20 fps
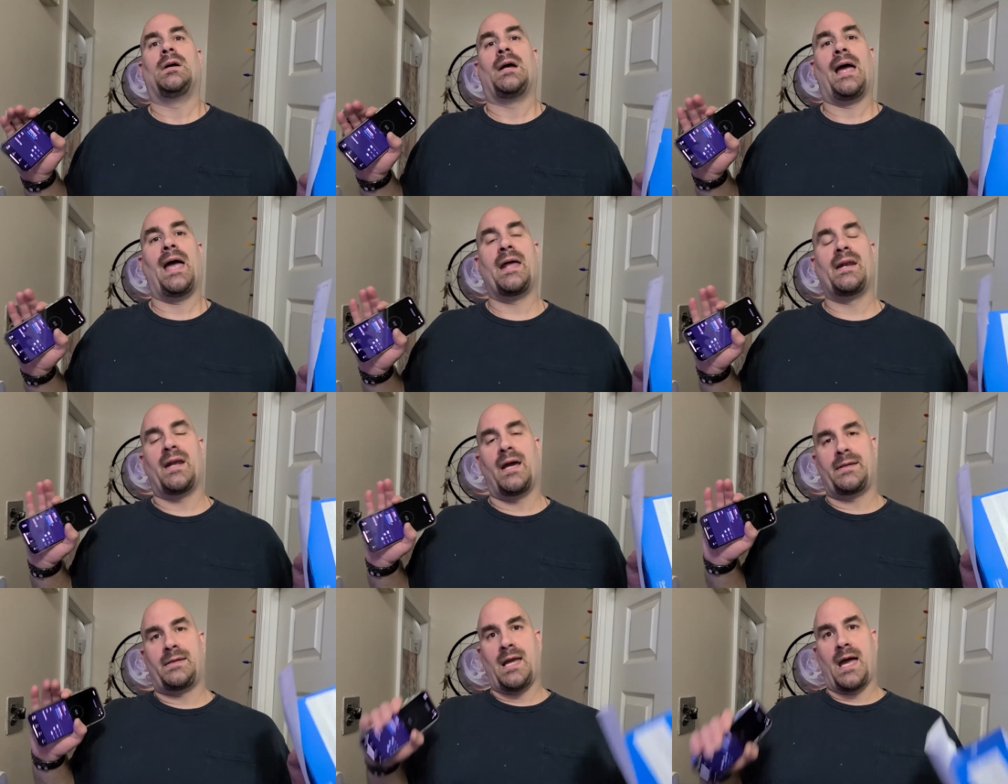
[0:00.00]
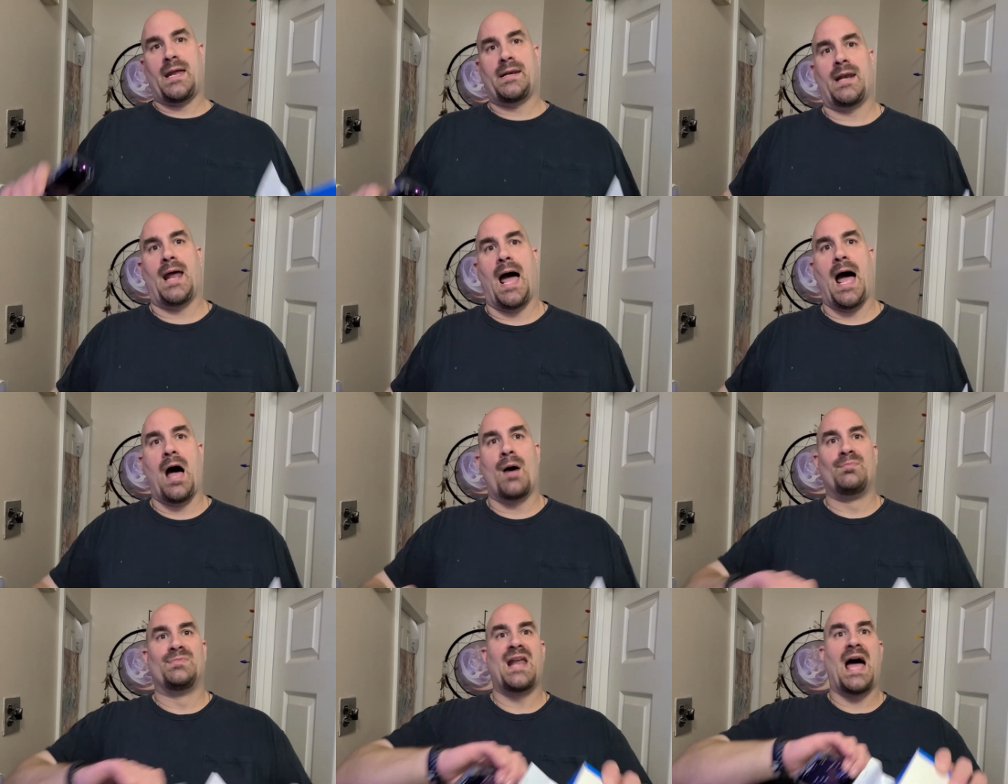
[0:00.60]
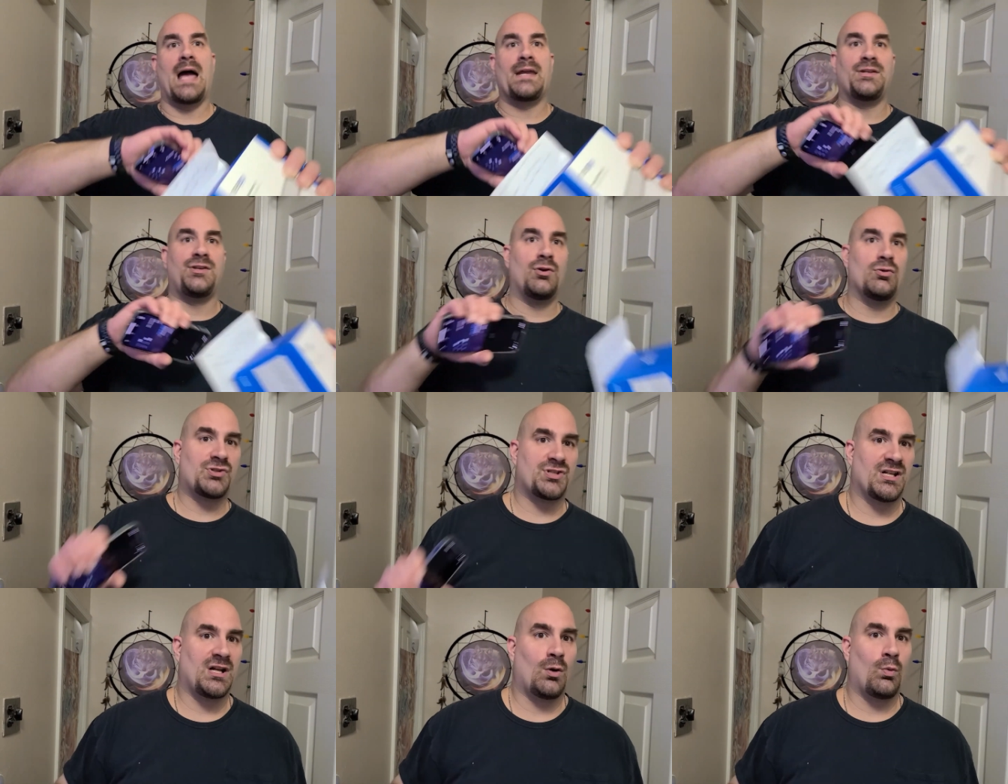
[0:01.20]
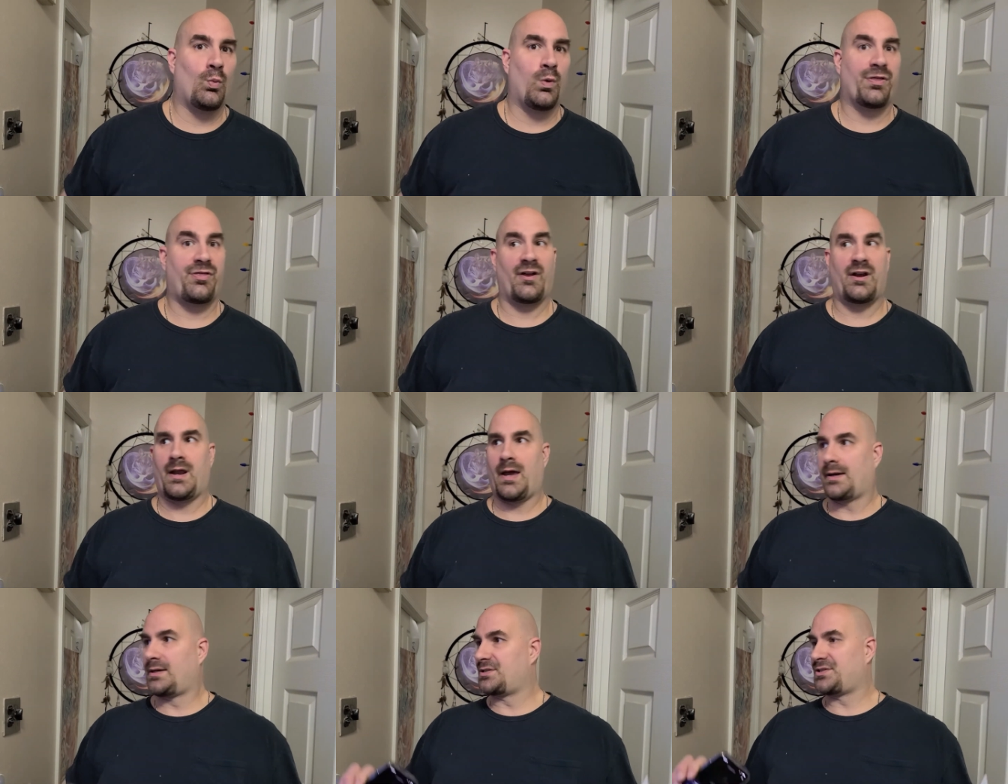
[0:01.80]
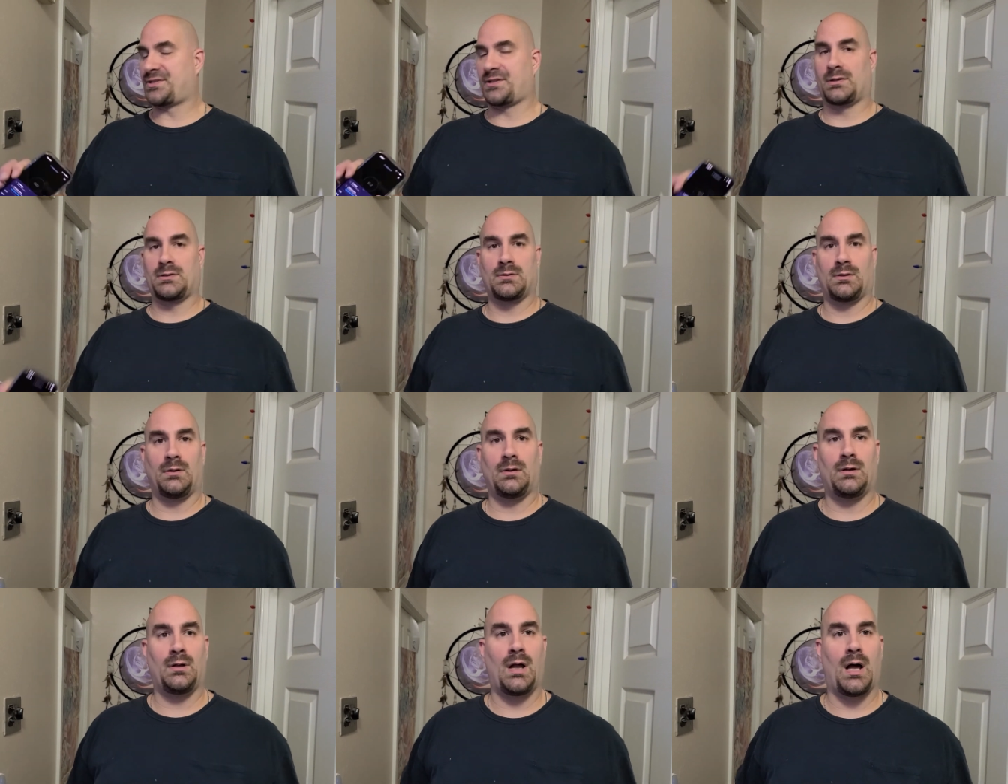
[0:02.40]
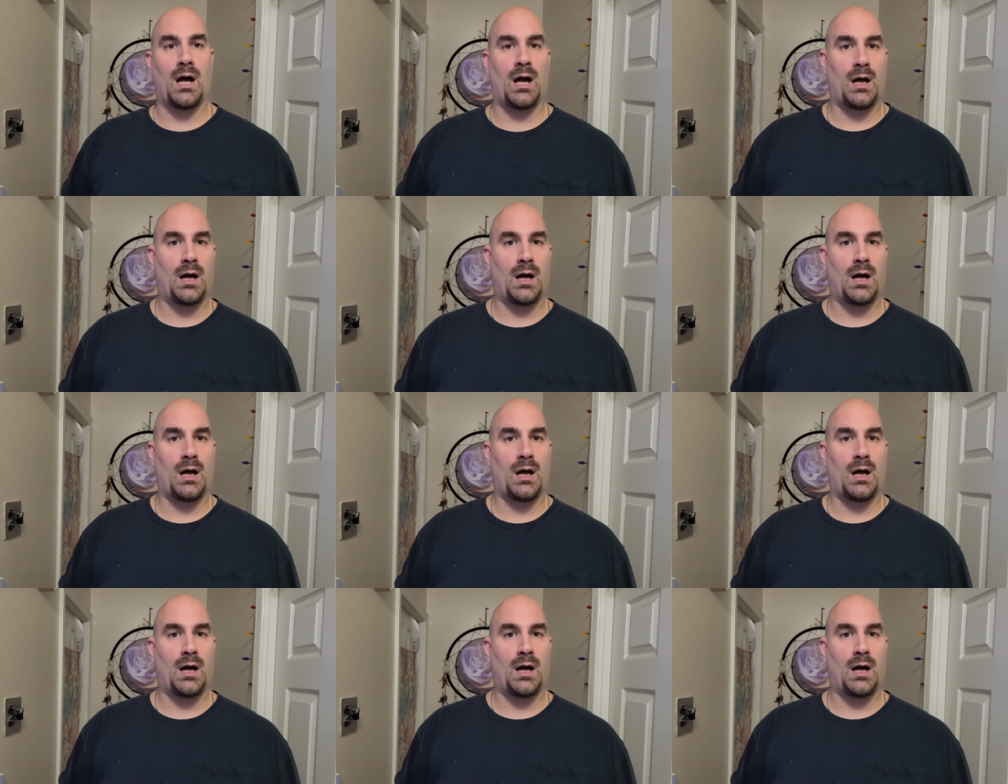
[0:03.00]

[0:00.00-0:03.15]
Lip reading: and again, I'm not using it with an external,